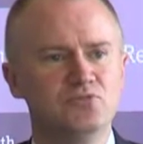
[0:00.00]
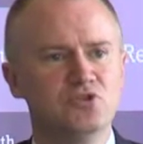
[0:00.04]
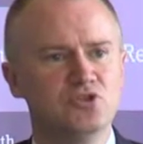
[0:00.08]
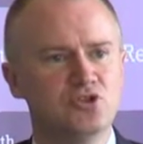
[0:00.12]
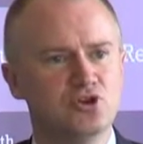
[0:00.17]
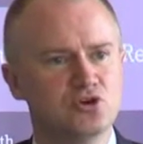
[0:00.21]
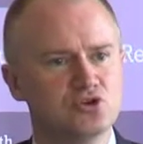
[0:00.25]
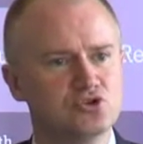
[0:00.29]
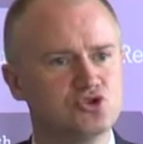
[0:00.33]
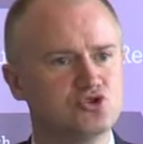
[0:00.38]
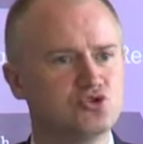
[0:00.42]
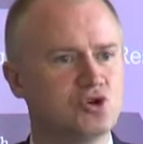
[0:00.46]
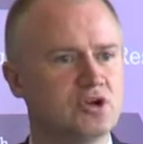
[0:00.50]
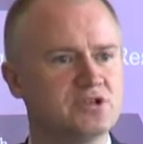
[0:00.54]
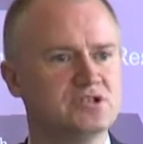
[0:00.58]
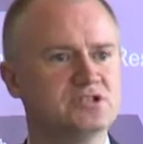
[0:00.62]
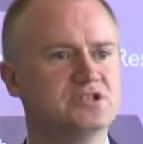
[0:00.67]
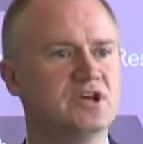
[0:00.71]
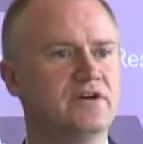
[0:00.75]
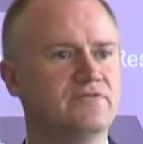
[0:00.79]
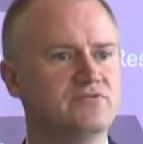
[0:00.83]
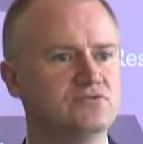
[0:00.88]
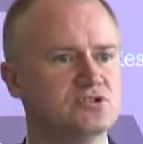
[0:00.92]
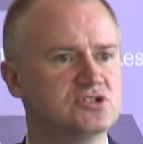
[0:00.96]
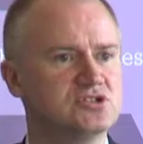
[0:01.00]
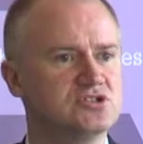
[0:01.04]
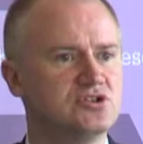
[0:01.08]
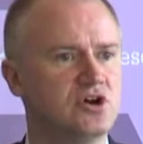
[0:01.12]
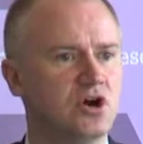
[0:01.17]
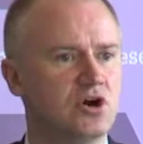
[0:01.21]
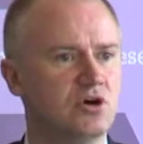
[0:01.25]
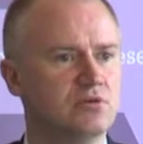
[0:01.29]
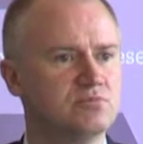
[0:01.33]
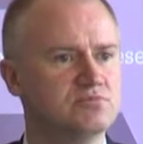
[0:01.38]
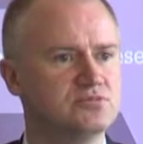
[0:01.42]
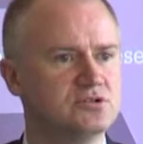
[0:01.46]
Those trends haven't
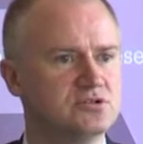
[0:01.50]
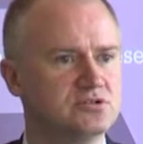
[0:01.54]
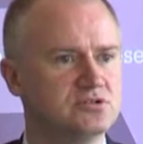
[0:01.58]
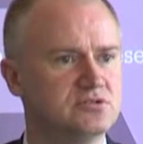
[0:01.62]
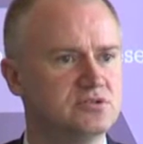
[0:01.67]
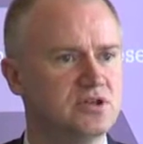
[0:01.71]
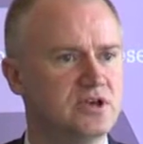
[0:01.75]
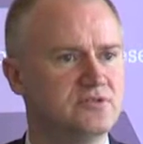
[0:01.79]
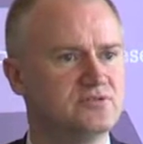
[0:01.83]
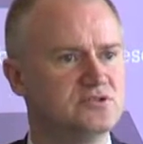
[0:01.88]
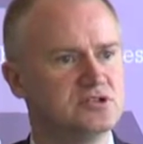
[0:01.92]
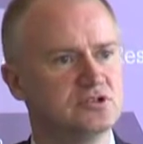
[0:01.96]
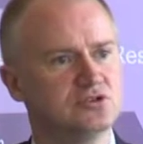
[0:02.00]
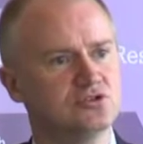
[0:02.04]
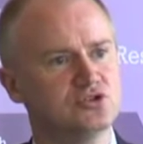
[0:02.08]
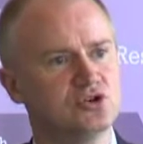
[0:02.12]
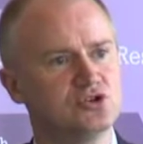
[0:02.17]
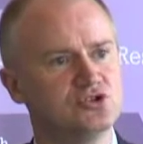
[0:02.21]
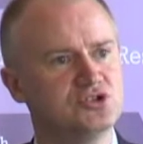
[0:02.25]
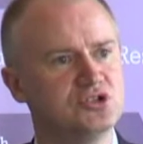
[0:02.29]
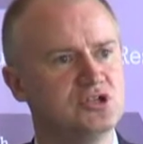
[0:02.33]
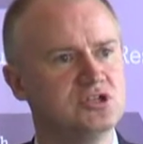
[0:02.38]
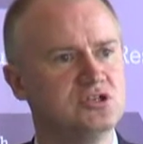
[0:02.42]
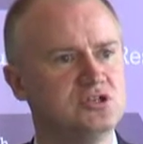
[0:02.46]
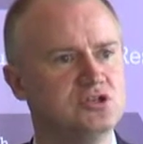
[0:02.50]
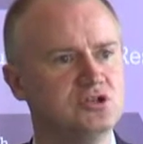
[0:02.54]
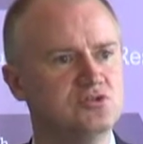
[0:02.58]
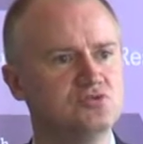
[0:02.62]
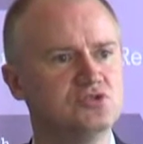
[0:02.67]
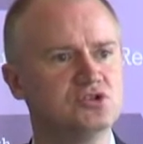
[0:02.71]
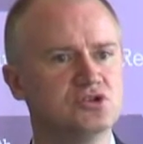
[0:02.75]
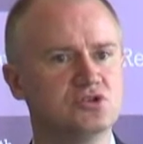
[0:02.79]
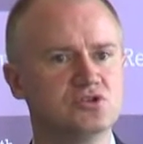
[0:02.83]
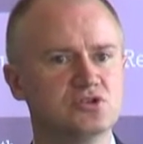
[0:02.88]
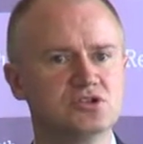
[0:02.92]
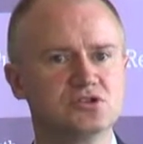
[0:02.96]
stopped. They've still continued.
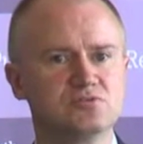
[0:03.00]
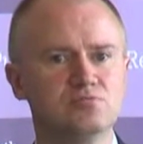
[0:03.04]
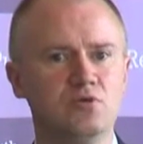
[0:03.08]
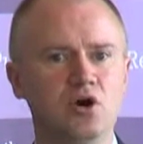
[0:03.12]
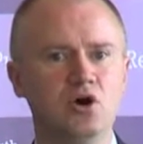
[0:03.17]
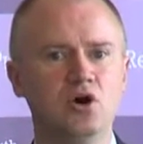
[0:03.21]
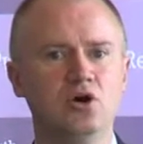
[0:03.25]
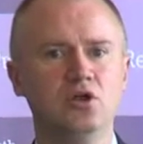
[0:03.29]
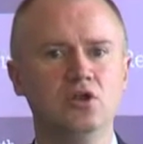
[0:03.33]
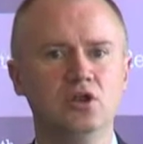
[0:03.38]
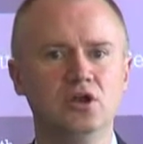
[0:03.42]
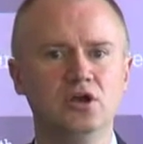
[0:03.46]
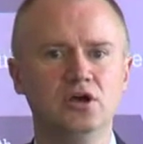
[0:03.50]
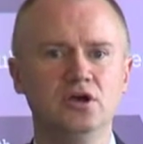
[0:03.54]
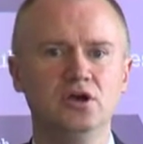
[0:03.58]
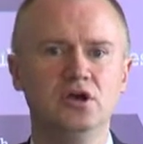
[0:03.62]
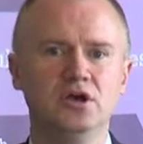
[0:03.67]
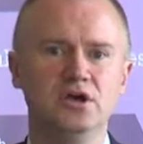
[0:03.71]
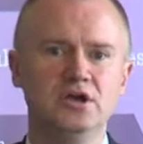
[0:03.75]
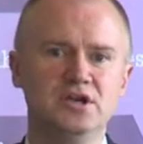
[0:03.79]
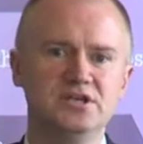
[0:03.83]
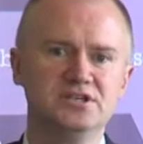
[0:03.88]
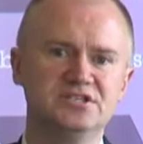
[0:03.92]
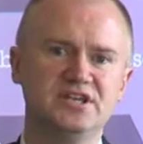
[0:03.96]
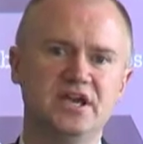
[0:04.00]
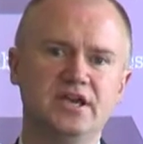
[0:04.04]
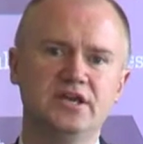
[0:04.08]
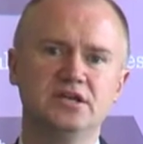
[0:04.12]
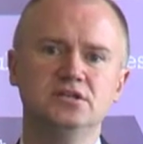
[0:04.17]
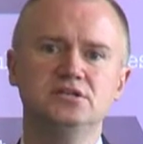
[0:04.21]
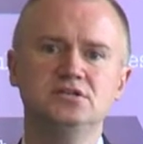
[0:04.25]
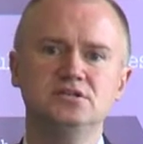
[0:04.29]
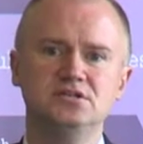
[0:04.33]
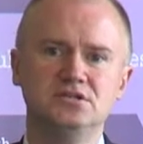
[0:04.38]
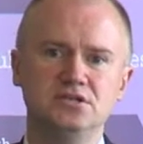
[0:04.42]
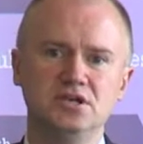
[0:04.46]
So the smaller
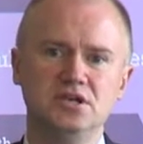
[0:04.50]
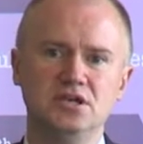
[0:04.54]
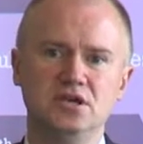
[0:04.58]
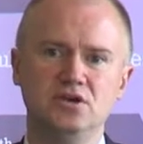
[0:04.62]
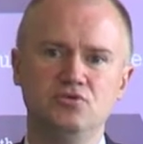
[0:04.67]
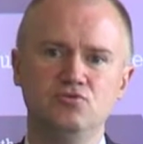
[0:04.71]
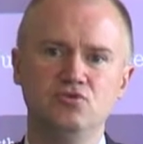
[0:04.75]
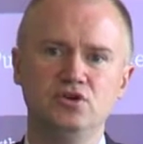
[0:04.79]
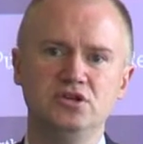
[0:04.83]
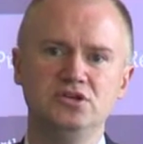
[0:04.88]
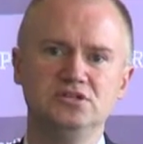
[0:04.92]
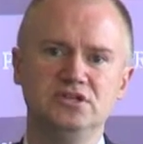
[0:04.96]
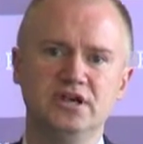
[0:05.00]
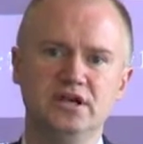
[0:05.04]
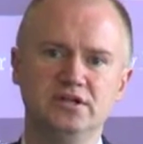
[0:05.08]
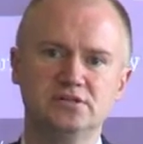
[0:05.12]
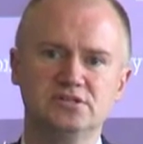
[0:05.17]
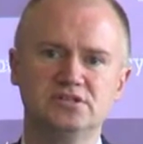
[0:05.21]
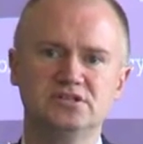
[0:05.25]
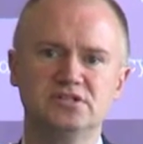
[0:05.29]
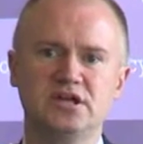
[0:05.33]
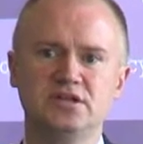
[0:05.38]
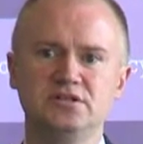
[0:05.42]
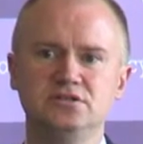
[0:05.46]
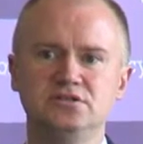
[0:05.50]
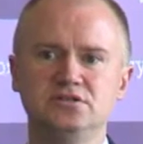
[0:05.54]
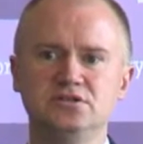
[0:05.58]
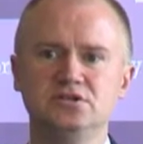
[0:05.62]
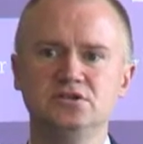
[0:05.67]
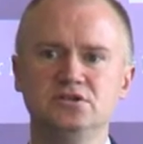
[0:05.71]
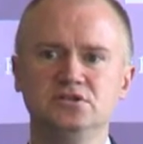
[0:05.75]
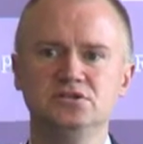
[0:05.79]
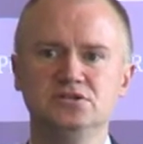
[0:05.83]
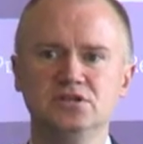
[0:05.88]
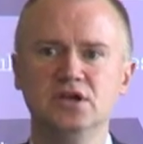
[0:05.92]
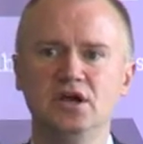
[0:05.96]
second-tier retail
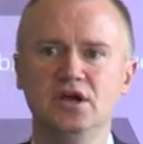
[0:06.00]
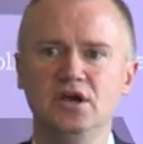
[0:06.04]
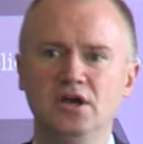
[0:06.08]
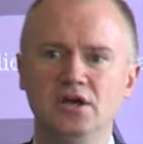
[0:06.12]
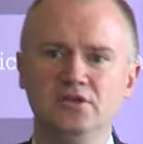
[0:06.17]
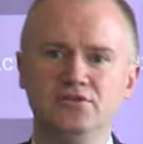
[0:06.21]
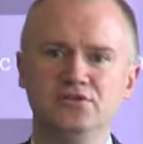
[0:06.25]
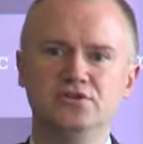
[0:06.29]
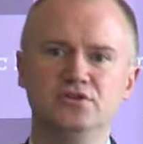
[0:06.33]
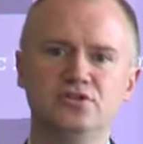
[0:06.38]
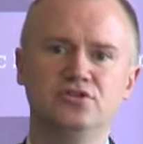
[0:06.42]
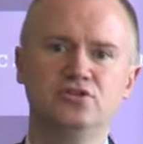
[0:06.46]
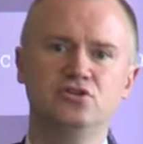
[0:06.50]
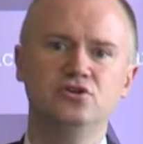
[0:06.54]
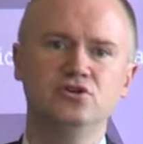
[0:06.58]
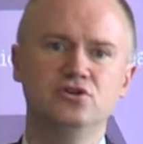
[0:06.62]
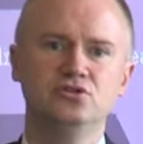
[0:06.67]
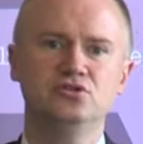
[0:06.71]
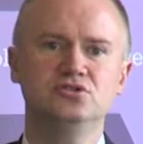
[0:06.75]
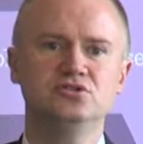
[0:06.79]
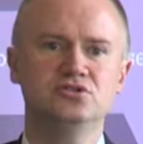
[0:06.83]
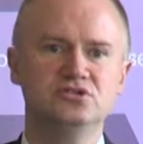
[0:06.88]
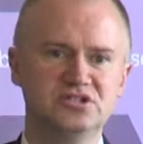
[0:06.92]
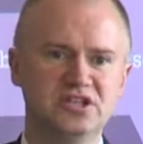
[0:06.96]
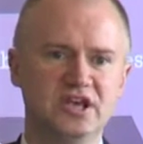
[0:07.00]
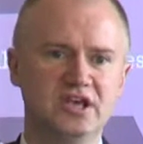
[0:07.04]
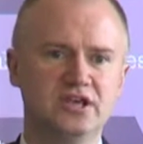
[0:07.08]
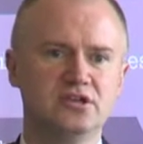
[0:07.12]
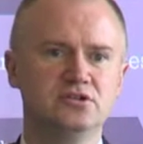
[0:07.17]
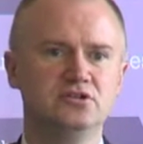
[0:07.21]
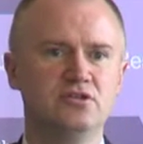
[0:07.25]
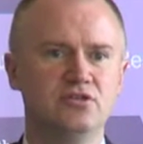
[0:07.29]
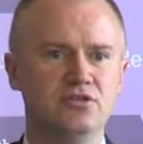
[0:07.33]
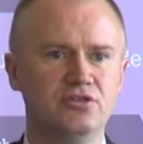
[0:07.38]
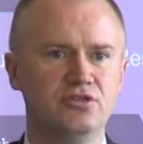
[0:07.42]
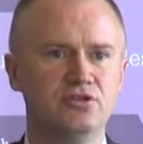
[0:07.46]
centres, the
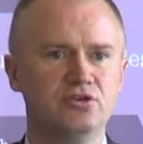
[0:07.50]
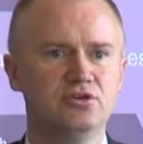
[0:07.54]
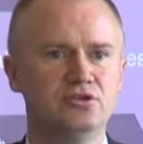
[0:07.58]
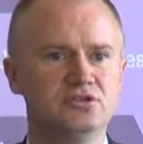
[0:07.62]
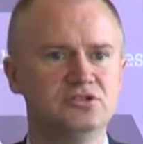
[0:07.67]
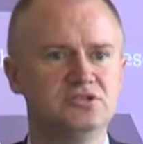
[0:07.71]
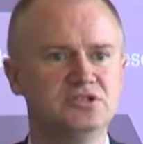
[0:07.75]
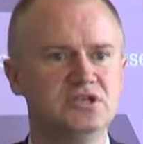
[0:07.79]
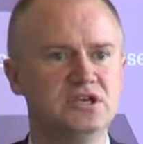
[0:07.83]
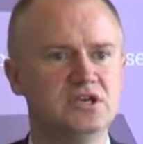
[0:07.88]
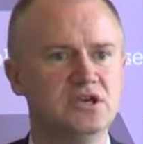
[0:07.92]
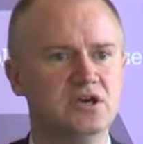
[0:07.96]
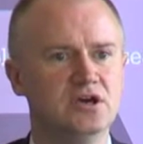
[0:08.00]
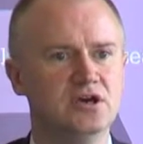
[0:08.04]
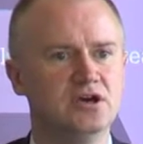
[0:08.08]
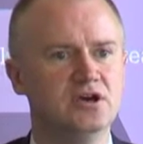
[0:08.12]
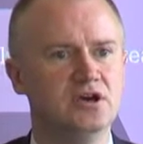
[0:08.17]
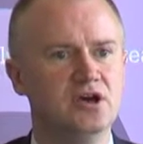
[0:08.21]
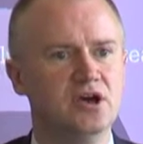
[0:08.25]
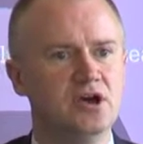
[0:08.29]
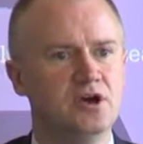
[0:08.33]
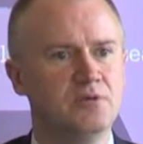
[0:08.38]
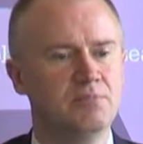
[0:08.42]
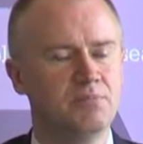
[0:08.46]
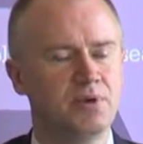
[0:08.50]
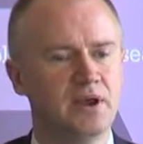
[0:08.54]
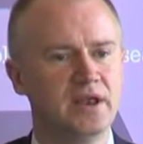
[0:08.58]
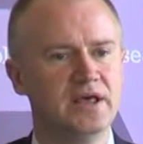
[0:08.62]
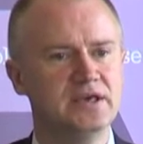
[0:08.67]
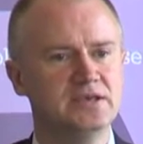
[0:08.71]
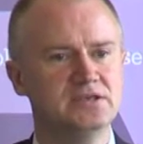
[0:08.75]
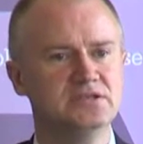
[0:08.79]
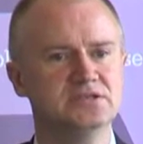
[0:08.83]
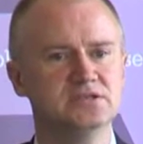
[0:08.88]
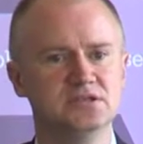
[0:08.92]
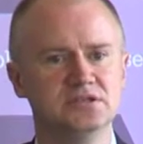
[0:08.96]
second and third-tier
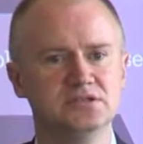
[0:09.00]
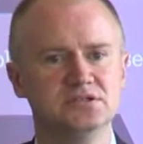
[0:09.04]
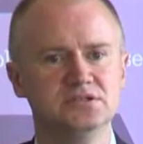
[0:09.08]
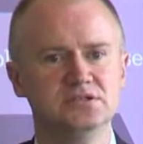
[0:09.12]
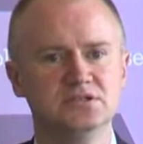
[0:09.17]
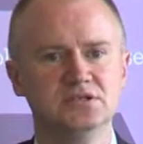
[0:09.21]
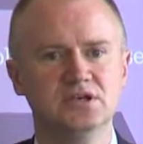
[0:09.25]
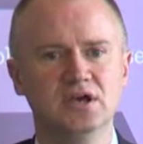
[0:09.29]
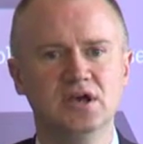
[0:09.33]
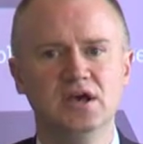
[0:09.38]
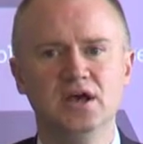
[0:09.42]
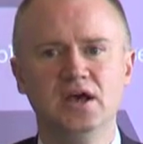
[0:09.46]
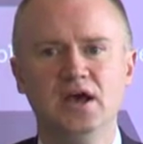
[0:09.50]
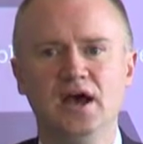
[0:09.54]
places,